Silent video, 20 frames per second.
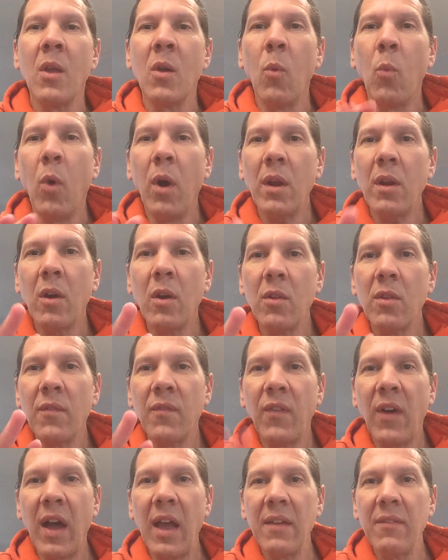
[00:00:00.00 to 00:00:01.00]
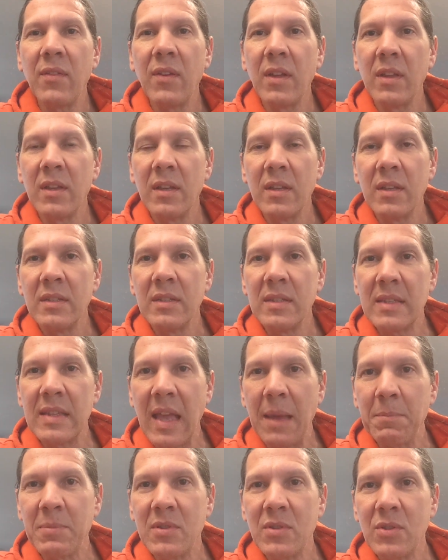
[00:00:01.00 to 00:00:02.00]
what are the five
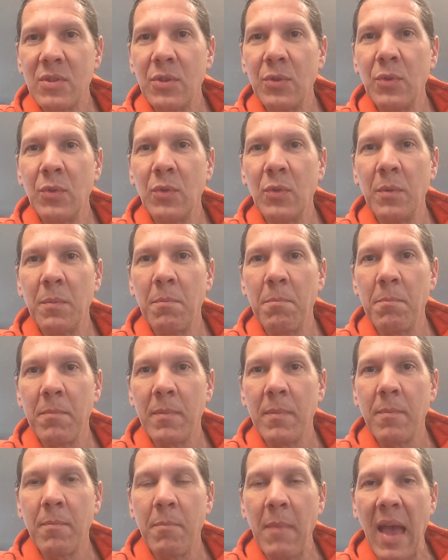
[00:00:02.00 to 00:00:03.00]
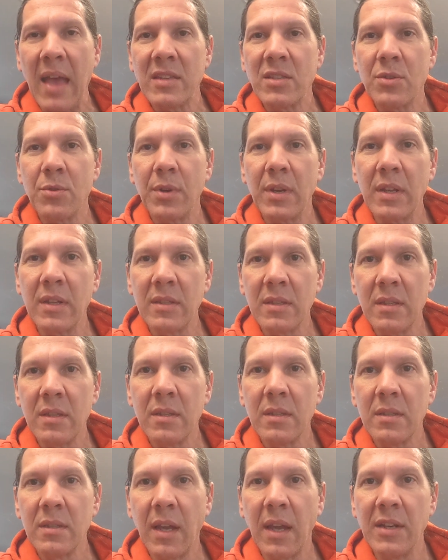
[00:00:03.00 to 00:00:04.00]
steps to mastering
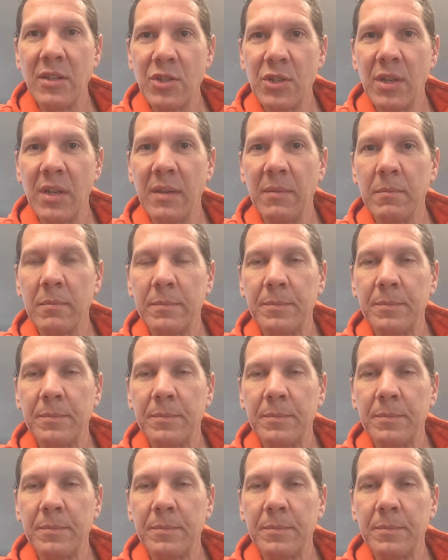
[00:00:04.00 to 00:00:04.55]
Tai Chi?